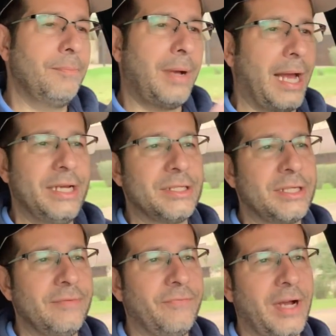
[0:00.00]
I just
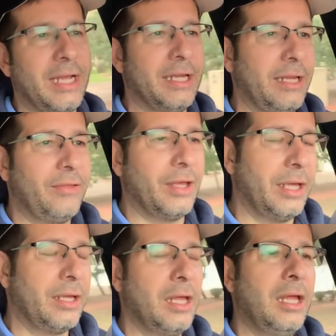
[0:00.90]
didn't find
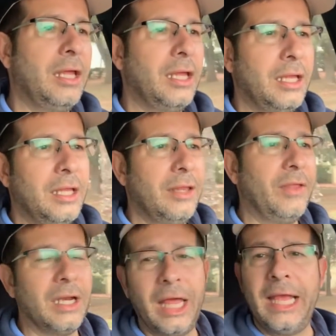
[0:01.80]
anything,
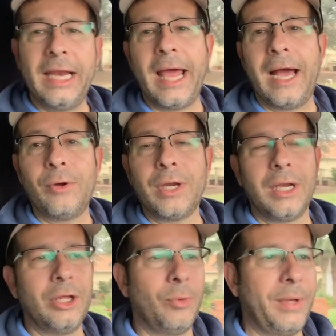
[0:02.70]
that laid it out
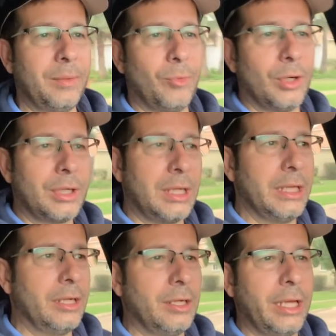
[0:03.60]
a little bit more
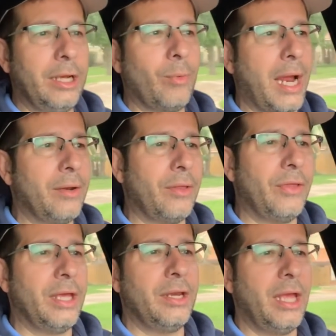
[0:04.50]
clearly rather
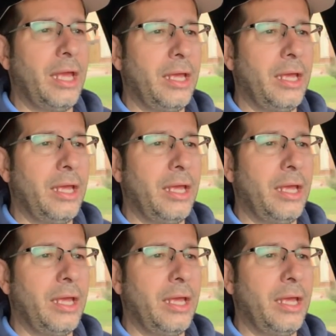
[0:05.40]
than